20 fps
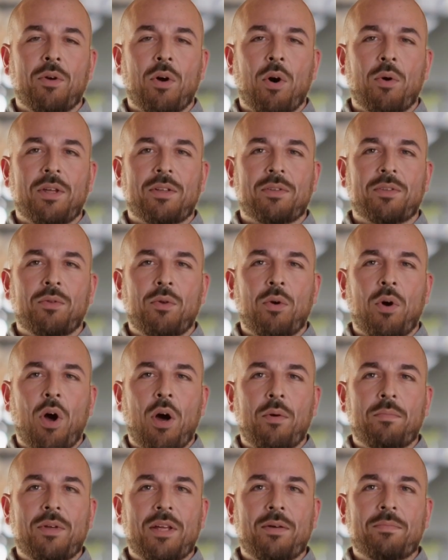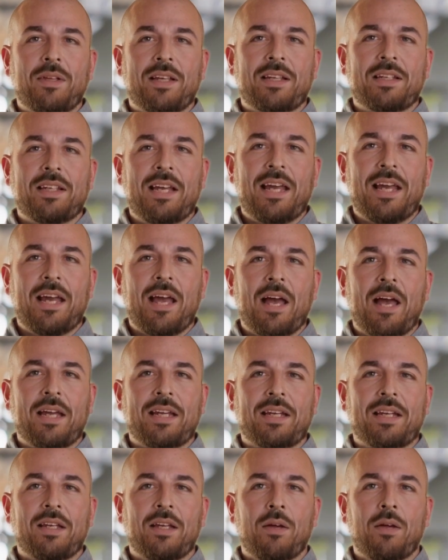going through OmniMint
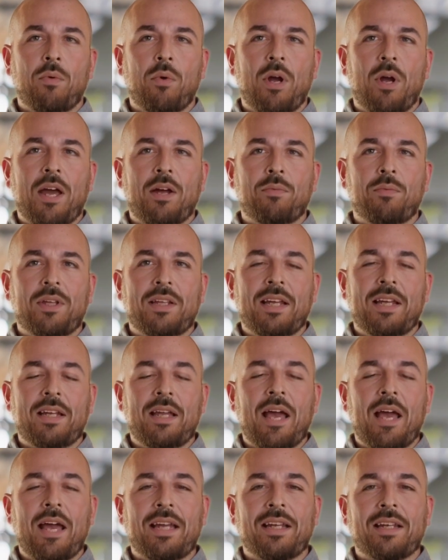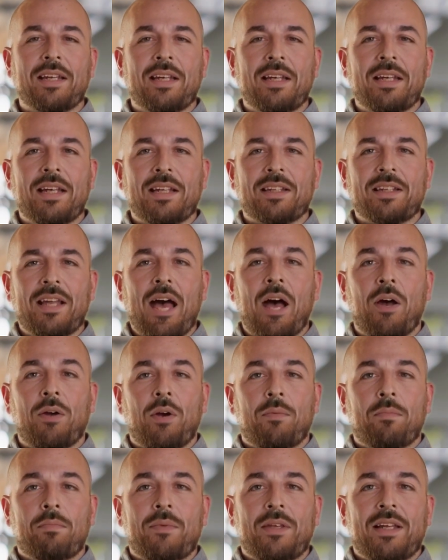AI, what I really like is how
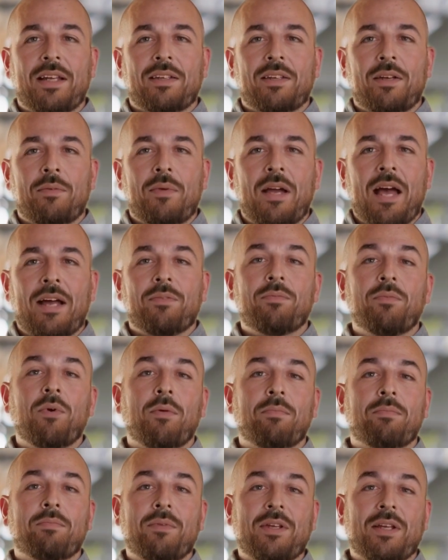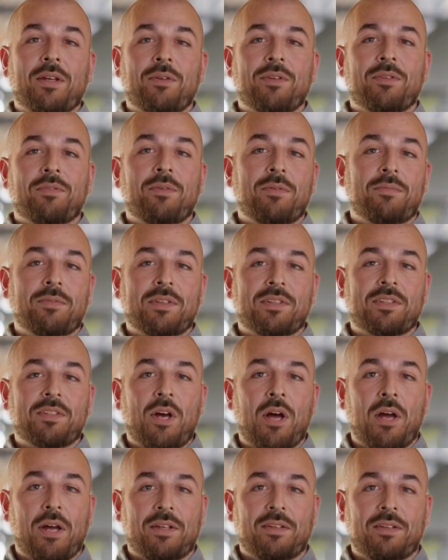complete the platform feels from the
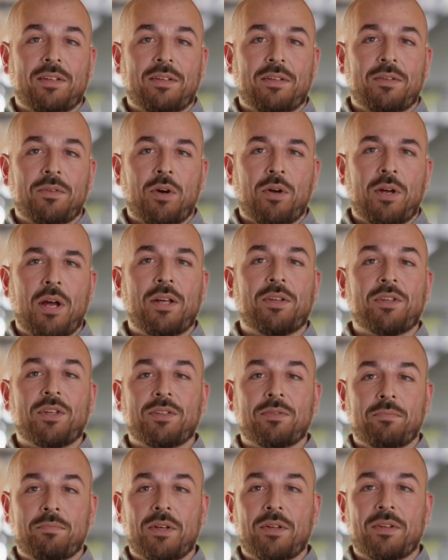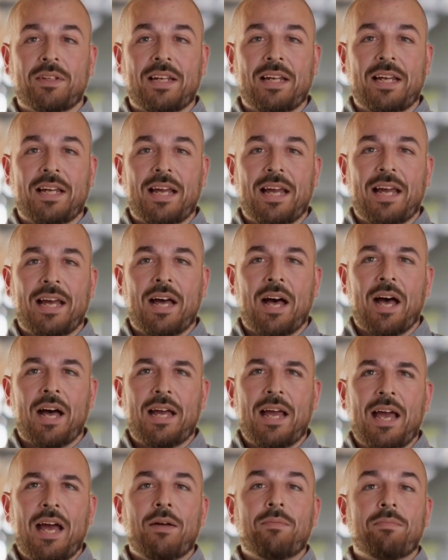start. You're not just building an
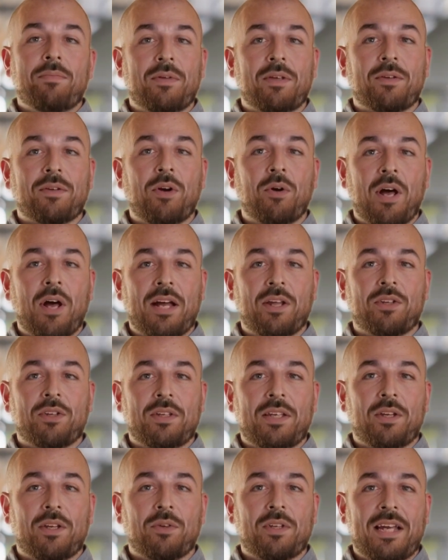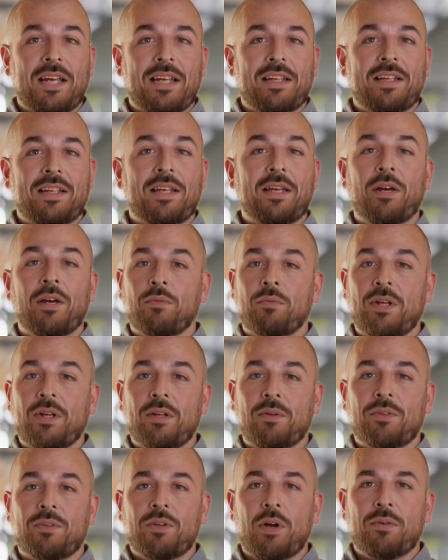AI app, you're actually creating a
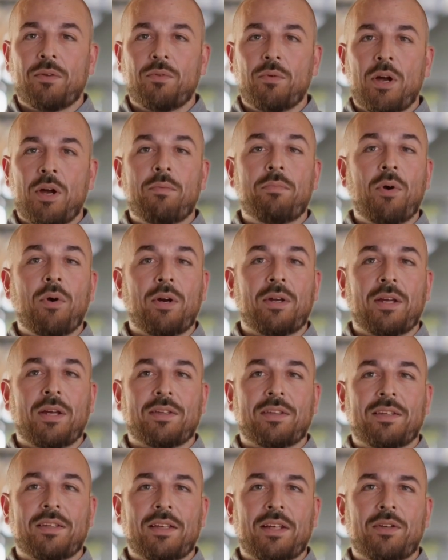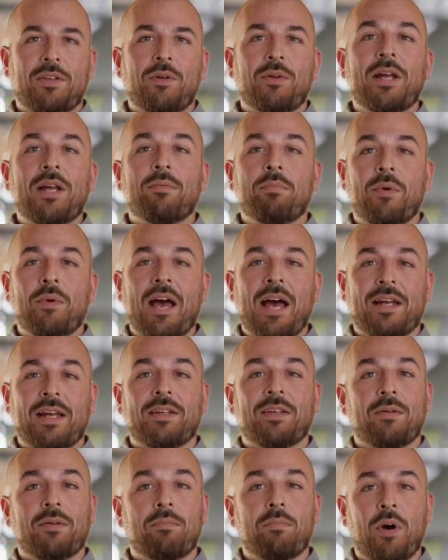real software product that you can
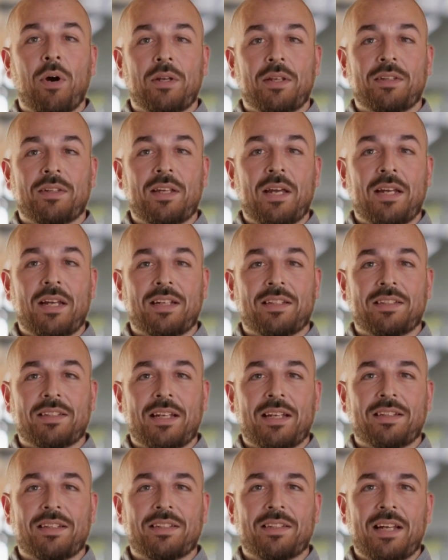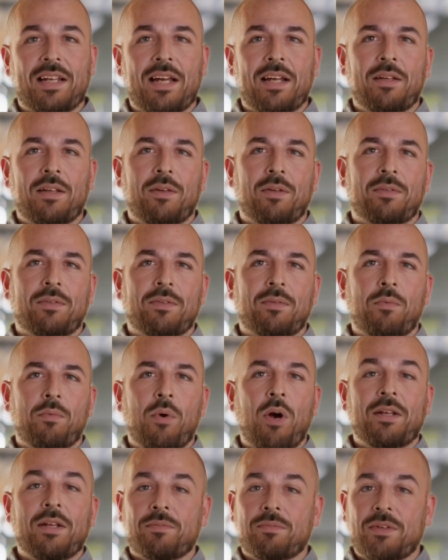brand, monetize, and scale.
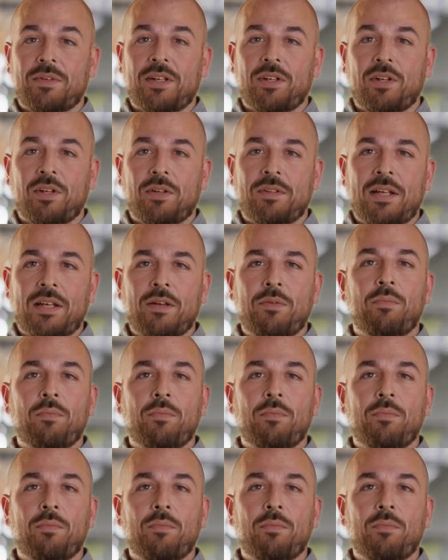One feature that